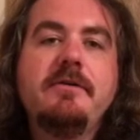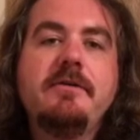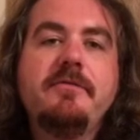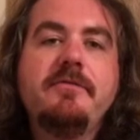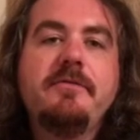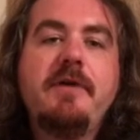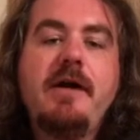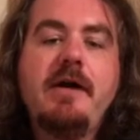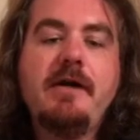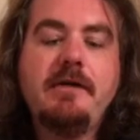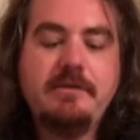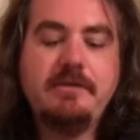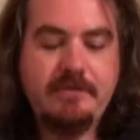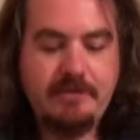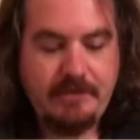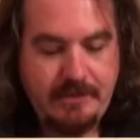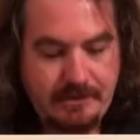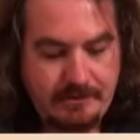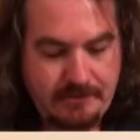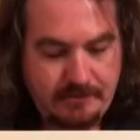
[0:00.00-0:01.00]
Fox
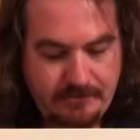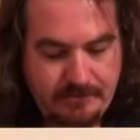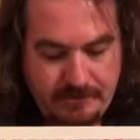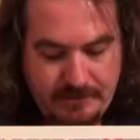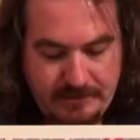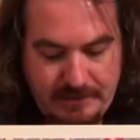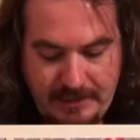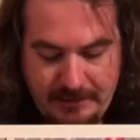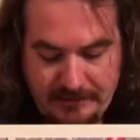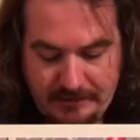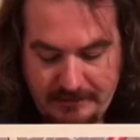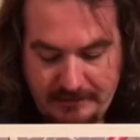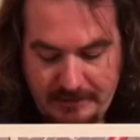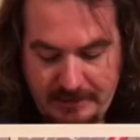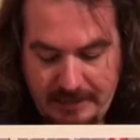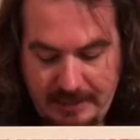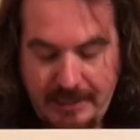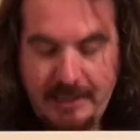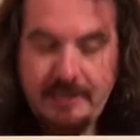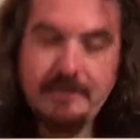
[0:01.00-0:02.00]
was
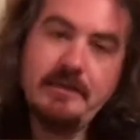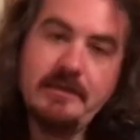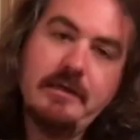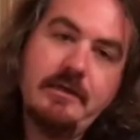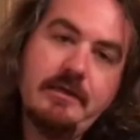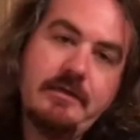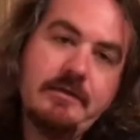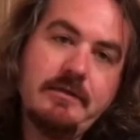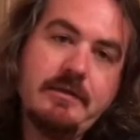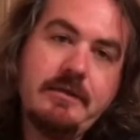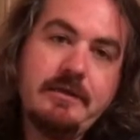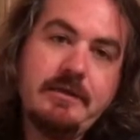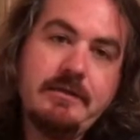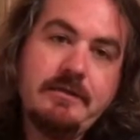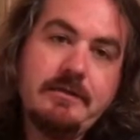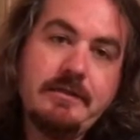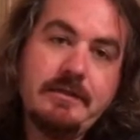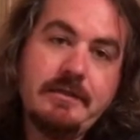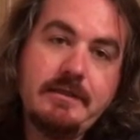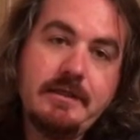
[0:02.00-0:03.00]
actually had the
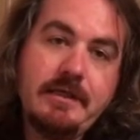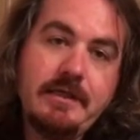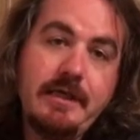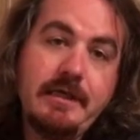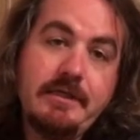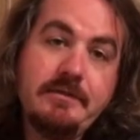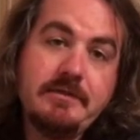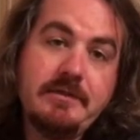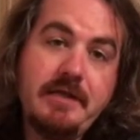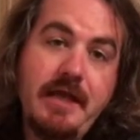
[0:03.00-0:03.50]
Kids